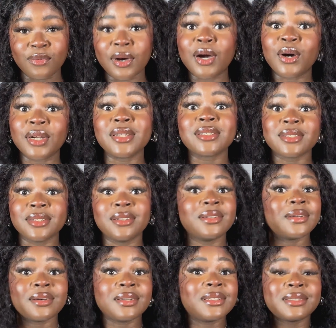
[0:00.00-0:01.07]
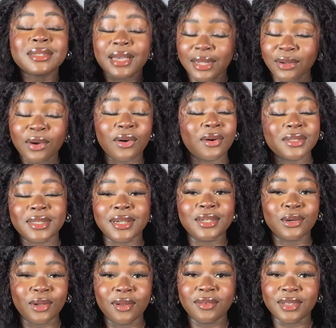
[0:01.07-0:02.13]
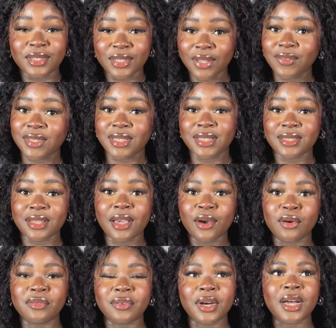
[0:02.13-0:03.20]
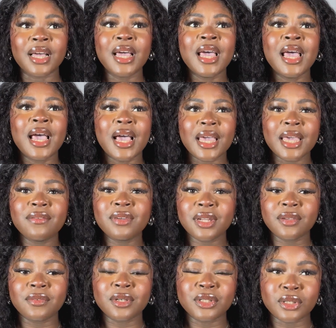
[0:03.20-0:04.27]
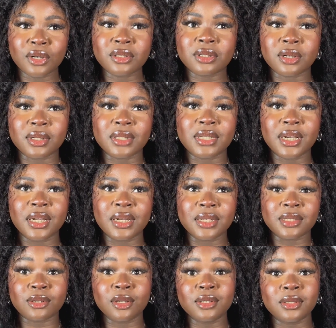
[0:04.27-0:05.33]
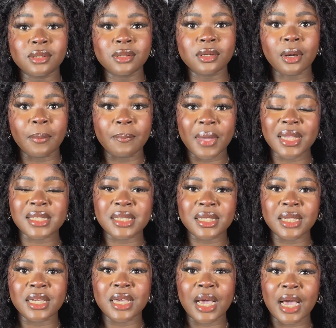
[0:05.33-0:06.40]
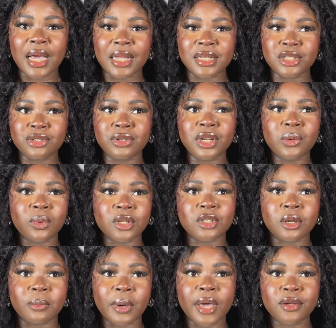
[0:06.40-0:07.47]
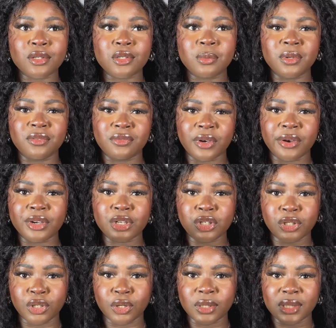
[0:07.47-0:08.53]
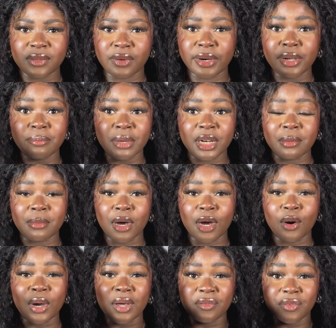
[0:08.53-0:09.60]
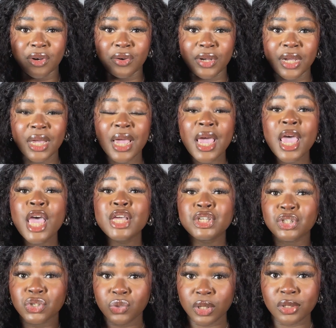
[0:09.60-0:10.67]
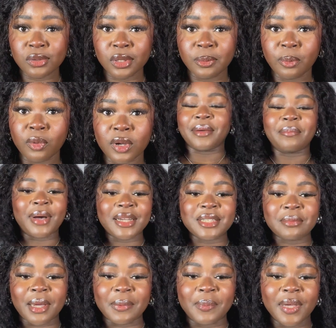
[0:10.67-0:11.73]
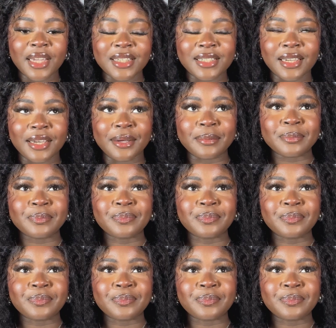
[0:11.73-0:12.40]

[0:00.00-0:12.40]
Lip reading: Honestly, it cannot contain all of the services that I offer. Even if it does contain, it's going to look messy, and you really want your bio to be very short, very minimal, and very straight to the point. Back to my page here.